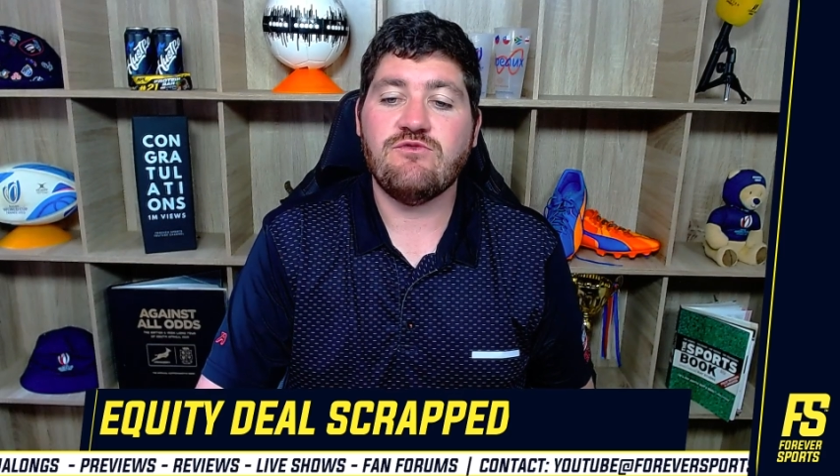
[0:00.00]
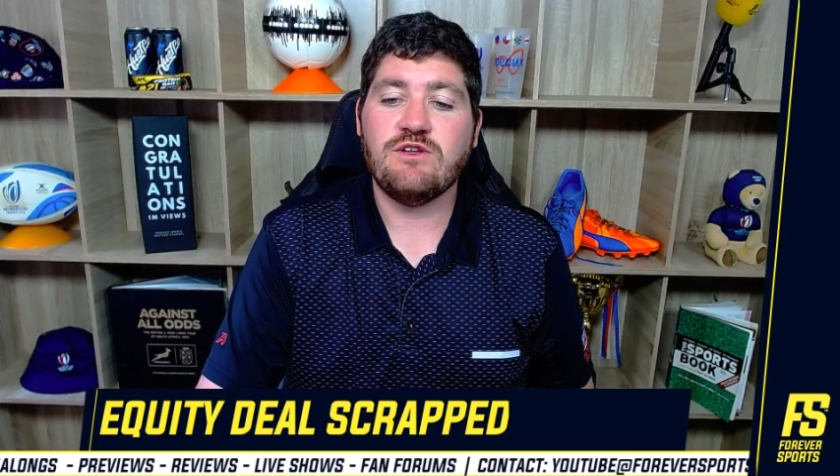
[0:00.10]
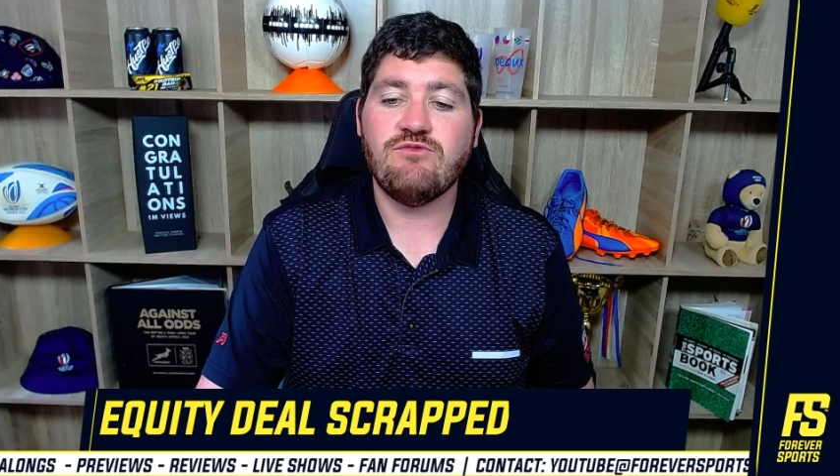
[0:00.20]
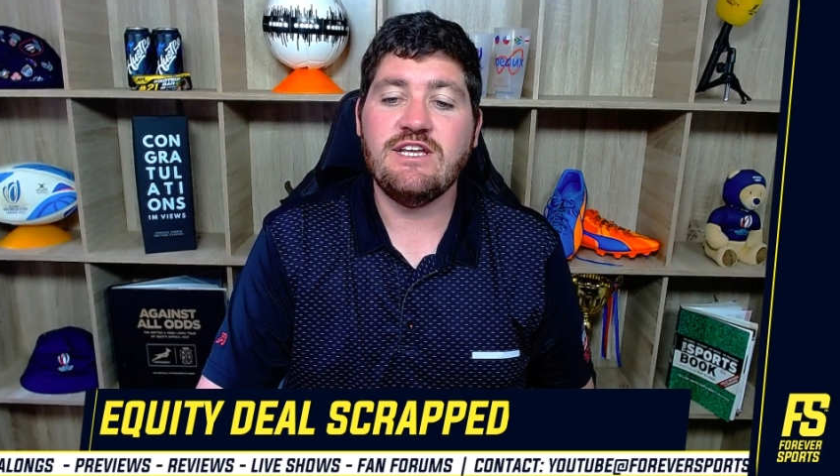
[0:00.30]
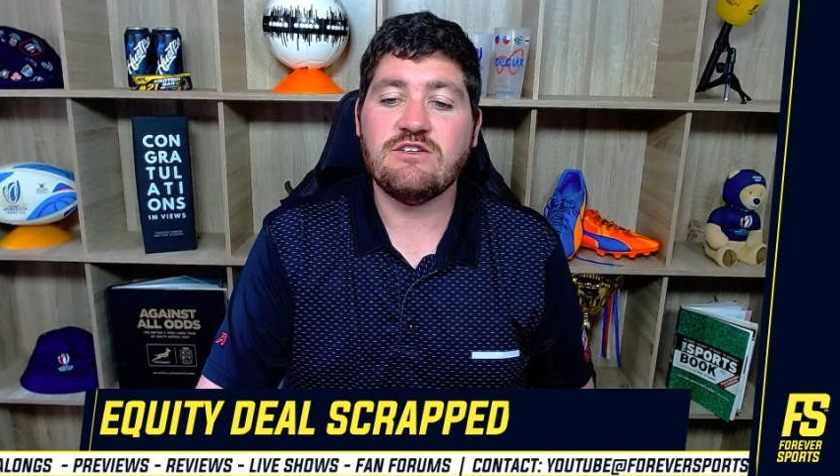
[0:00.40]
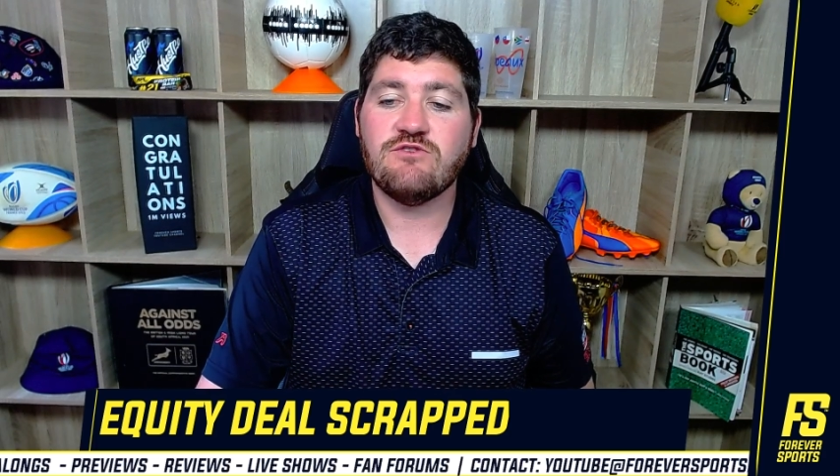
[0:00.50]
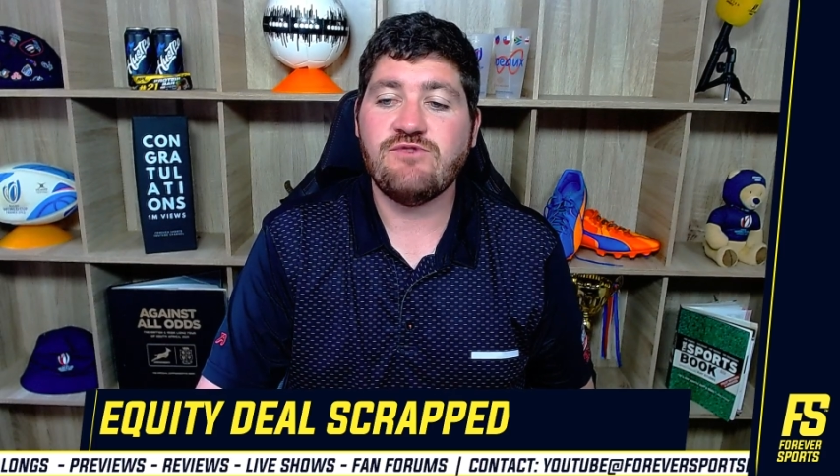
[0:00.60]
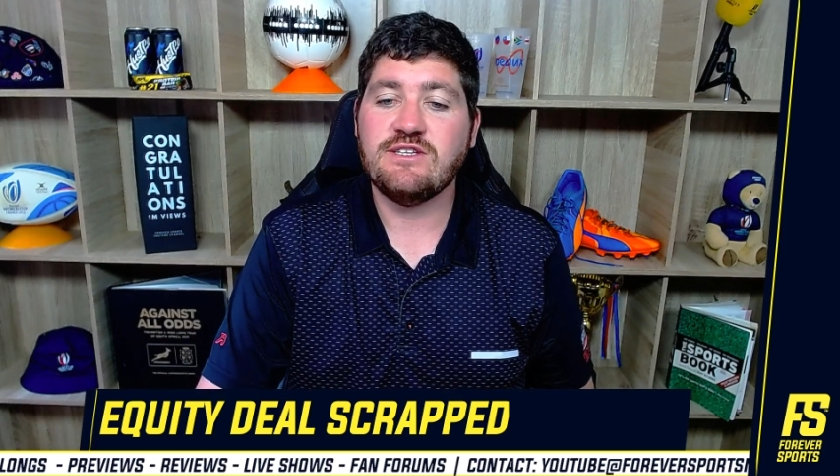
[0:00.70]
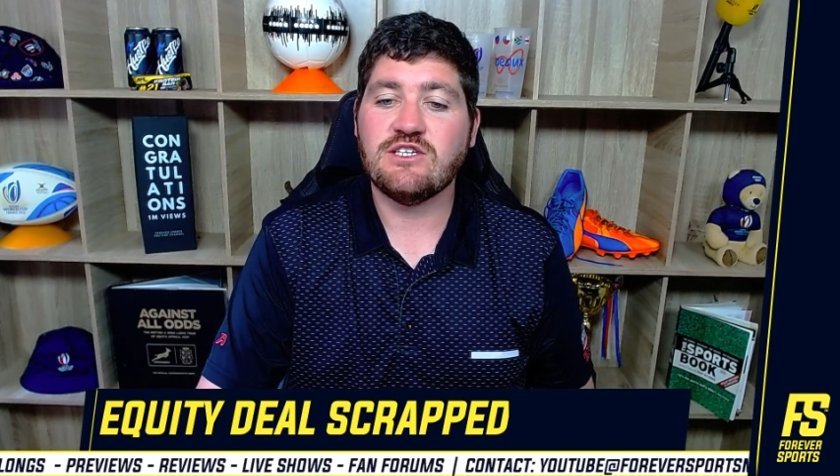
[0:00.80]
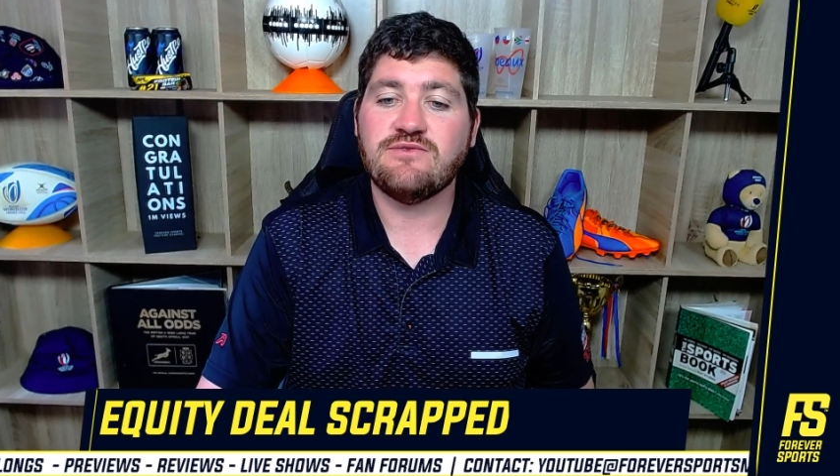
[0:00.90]
release
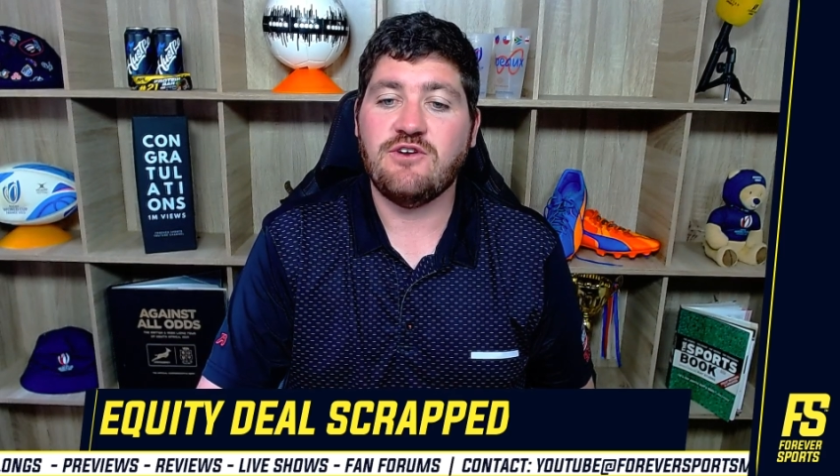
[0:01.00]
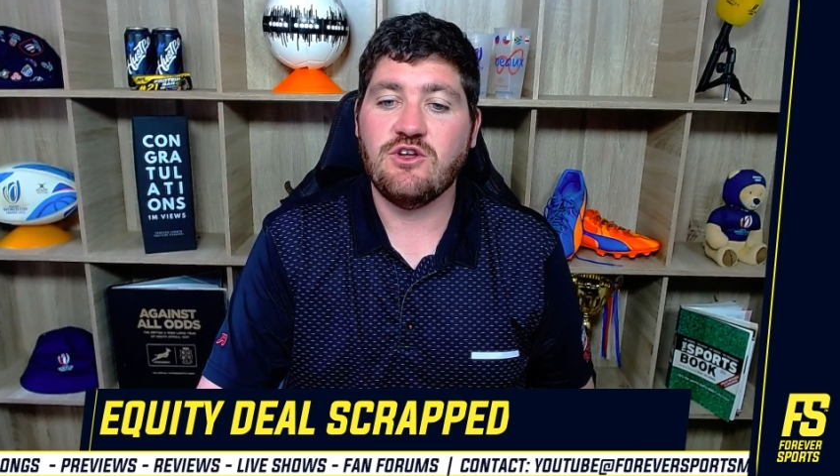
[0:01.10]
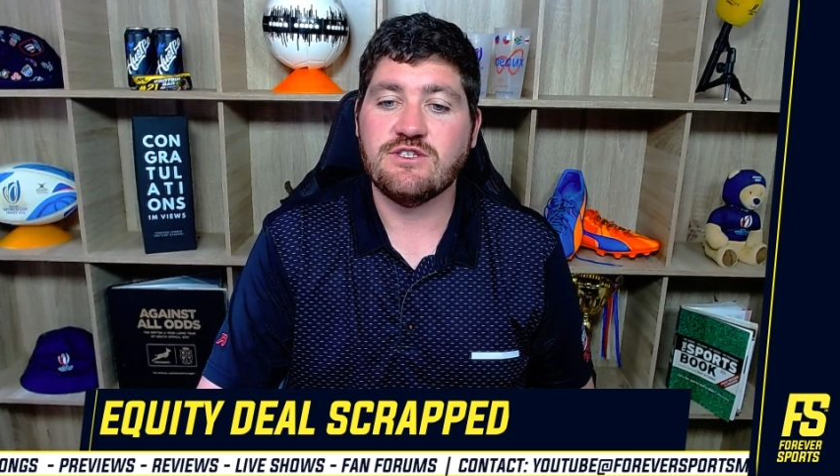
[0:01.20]
reads as follows.